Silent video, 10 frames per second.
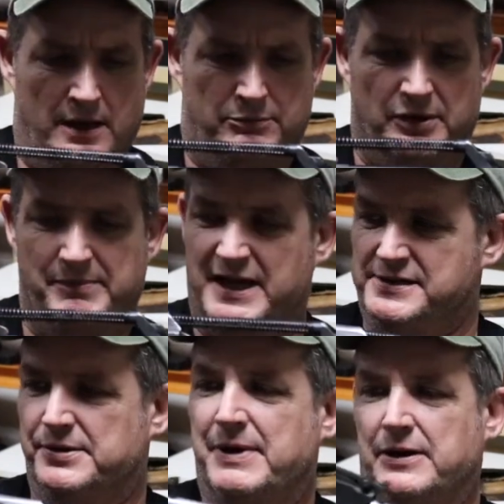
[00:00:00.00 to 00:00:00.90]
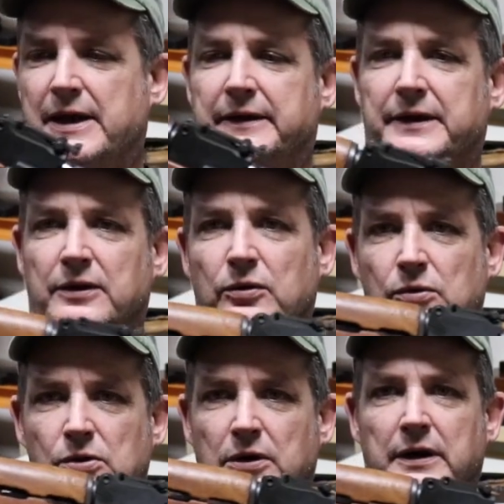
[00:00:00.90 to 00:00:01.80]
Put a master mount on there,
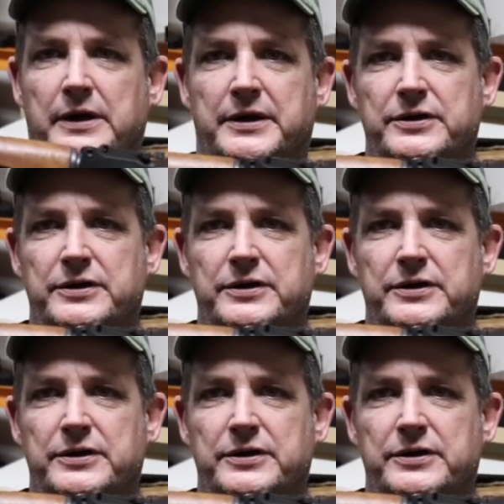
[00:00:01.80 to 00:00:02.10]
or